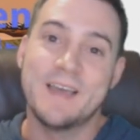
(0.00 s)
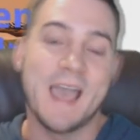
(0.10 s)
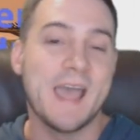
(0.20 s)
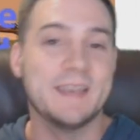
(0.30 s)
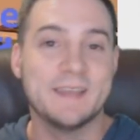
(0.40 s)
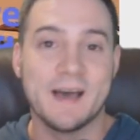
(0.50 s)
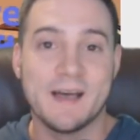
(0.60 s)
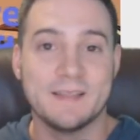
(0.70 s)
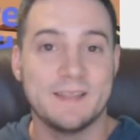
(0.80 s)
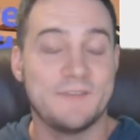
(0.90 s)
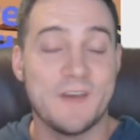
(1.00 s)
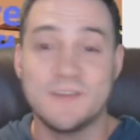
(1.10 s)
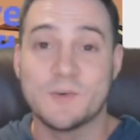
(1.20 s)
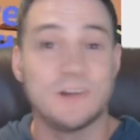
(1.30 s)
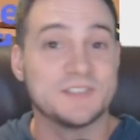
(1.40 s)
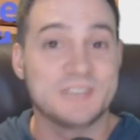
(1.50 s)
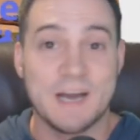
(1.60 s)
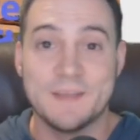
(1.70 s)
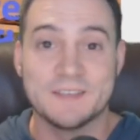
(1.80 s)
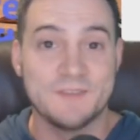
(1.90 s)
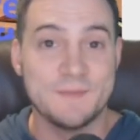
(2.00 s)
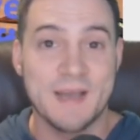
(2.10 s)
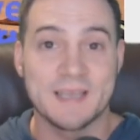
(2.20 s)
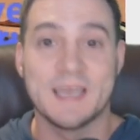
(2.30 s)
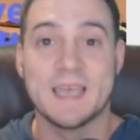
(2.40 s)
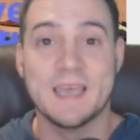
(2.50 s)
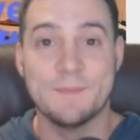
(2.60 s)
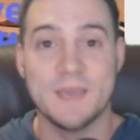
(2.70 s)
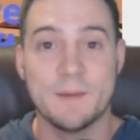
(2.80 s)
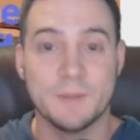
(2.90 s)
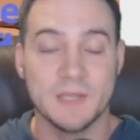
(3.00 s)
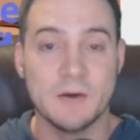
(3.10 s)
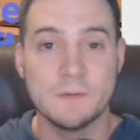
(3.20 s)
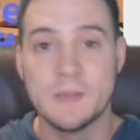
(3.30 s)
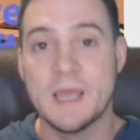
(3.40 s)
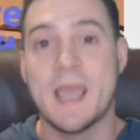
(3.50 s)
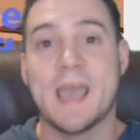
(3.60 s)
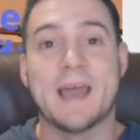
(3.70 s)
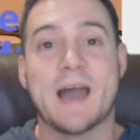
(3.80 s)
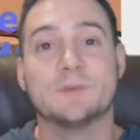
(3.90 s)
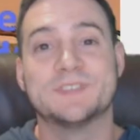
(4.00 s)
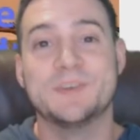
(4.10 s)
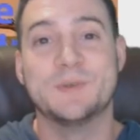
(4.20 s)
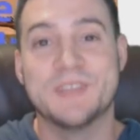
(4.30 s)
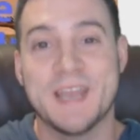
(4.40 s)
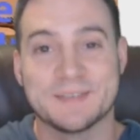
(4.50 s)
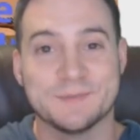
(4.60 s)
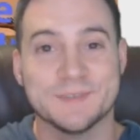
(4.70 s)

And uh, if you have any questions, comments, feedback, hit me up below, and I will see you at the next